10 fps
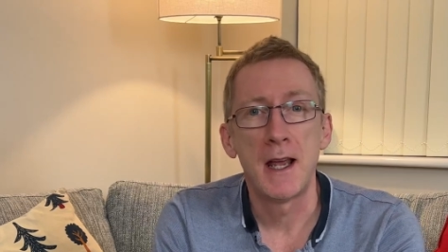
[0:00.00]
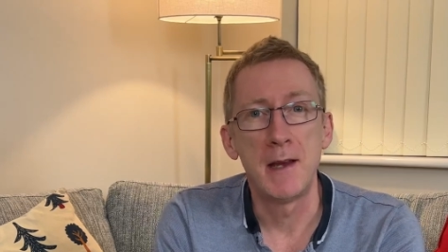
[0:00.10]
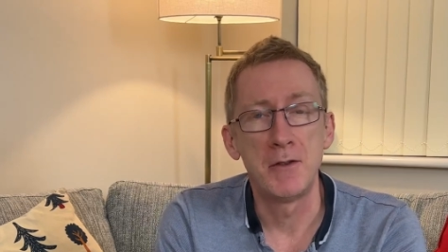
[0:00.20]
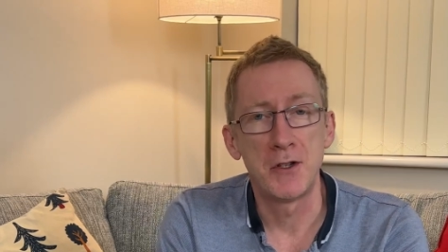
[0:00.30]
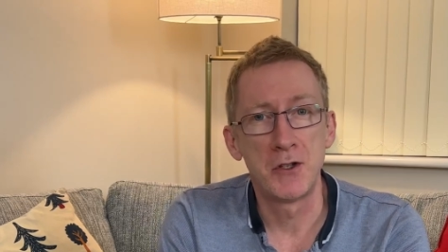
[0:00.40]

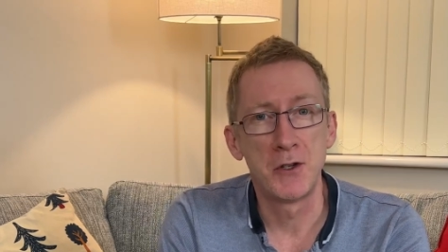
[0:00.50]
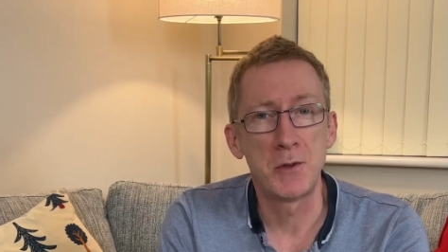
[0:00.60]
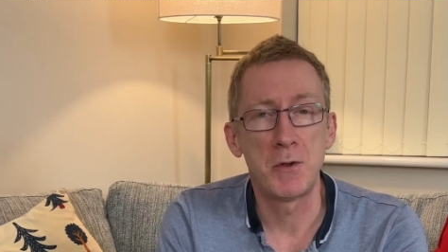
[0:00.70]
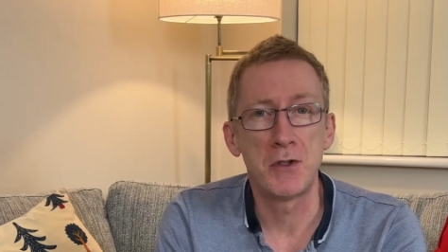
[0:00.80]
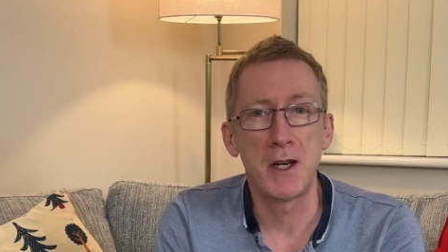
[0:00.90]
it was a
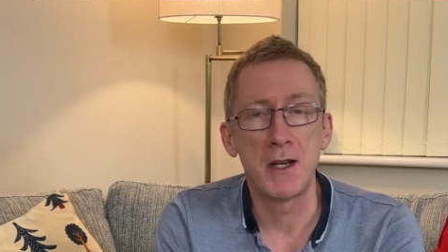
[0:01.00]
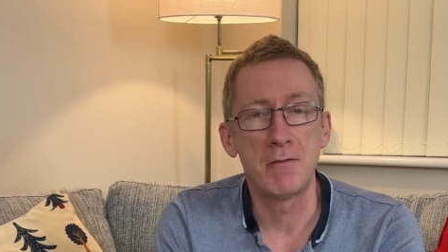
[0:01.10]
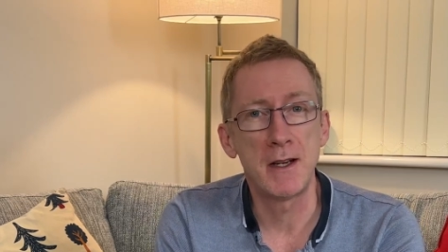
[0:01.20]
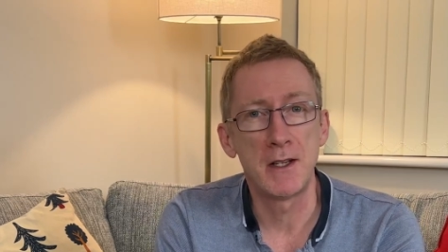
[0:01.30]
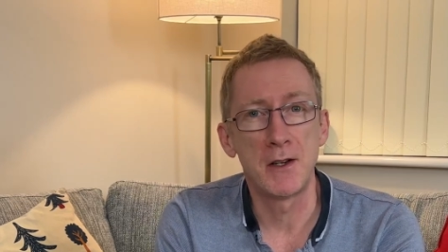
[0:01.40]
choice
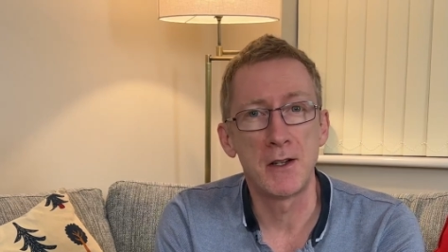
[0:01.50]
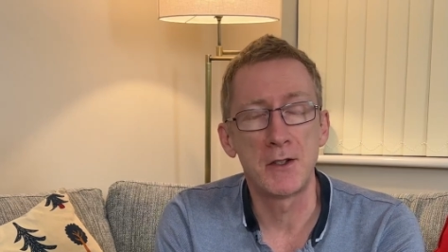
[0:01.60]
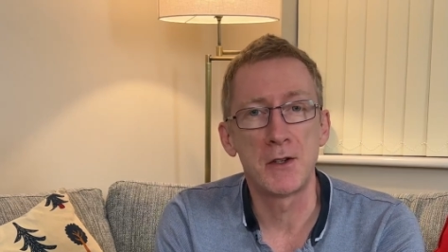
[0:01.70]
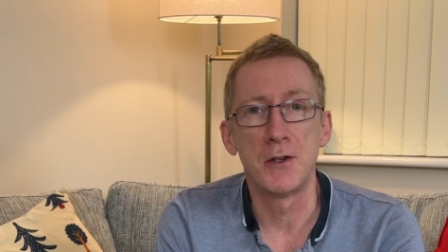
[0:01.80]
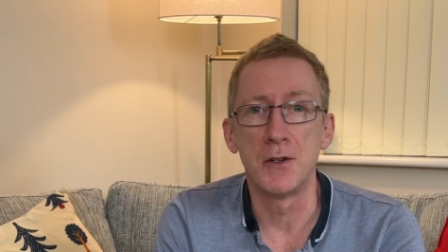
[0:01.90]
between ring
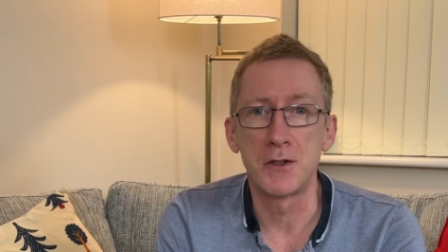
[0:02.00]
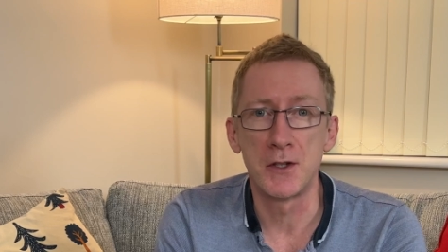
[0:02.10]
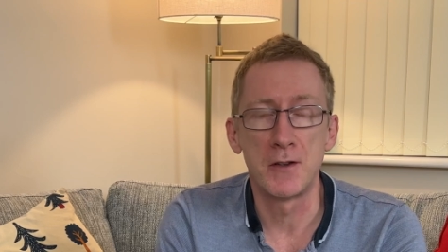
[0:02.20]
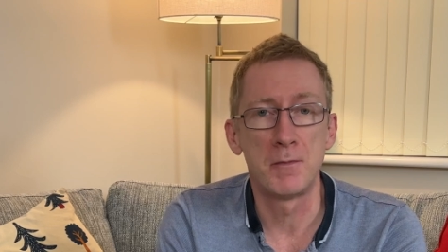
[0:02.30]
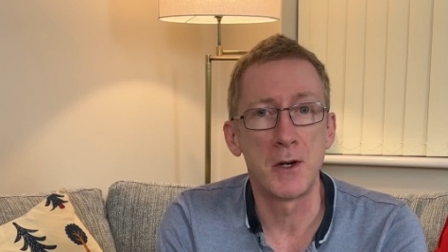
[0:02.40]
lights or
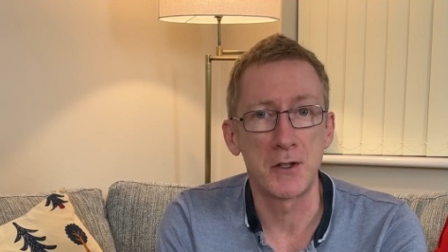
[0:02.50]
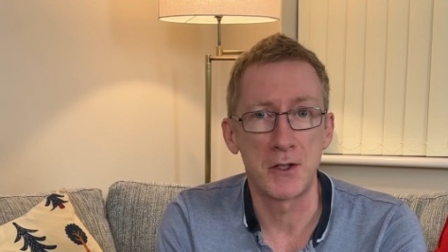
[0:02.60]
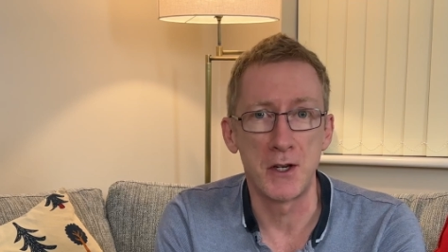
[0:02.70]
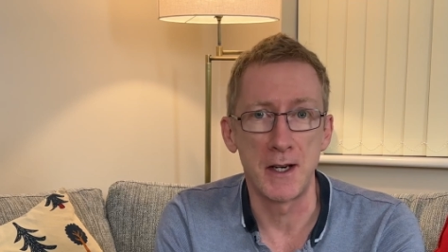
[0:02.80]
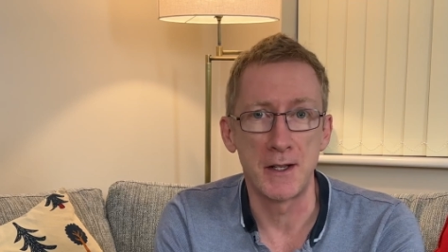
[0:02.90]

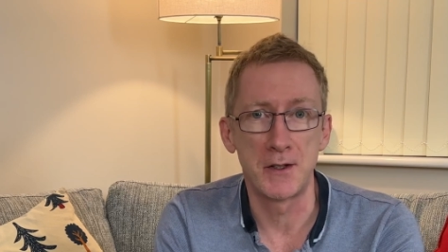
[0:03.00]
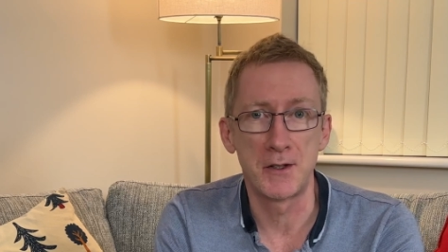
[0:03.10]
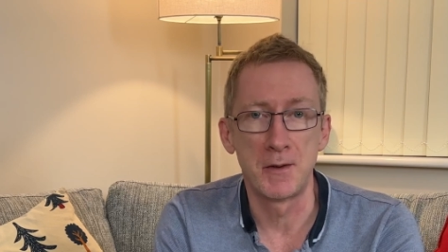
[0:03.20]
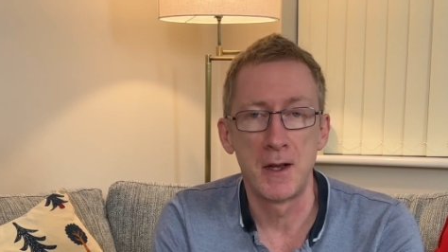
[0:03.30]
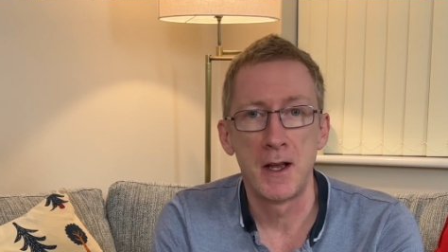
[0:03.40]
softbox
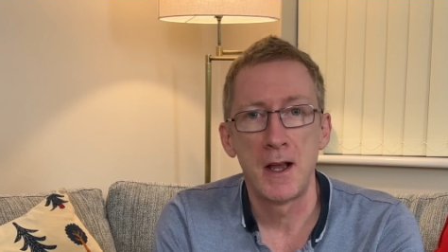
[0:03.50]
lights.